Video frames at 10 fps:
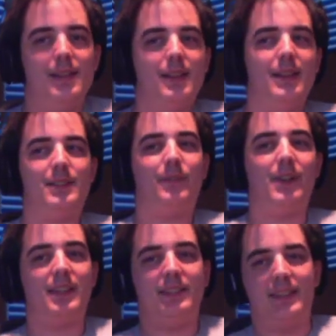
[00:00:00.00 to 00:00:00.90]
It's
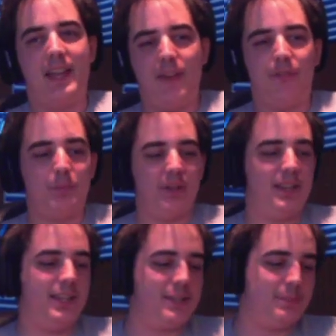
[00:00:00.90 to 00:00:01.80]
fucking laughable.
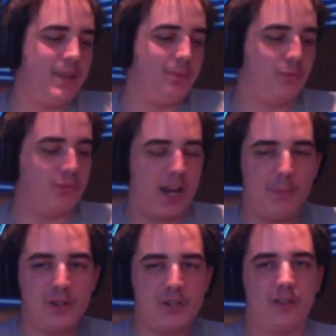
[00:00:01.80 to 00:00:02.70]
And these people write a
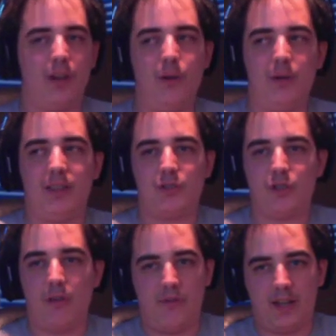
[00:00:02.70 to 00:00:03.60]
bunch of code and they're
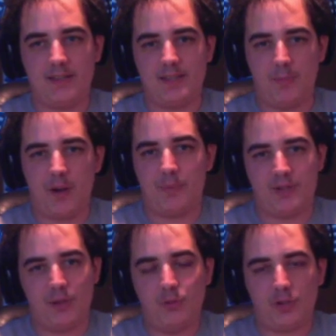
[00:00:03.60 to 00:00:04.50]
so fucking smart, but
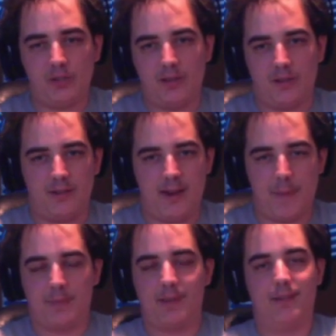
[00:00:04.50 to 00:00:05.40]
socially they're inept.